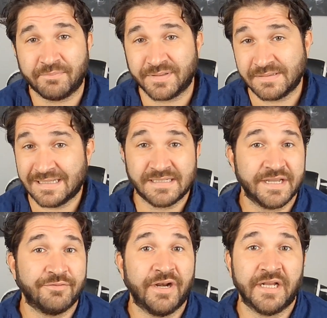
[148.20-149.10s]
Let's say
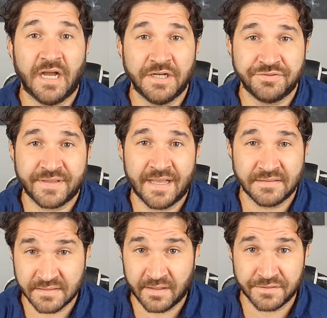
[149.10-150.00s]
you're running
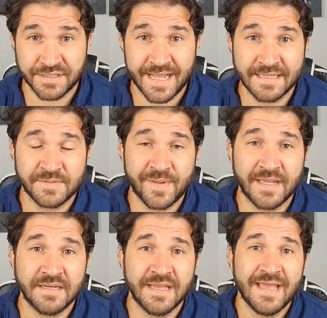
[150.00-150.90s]
$100,000 in ad
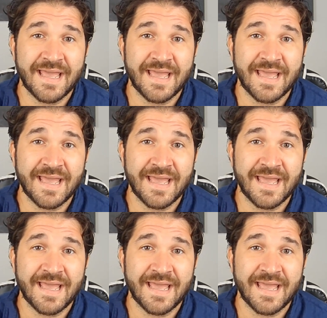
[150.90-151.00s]
spend,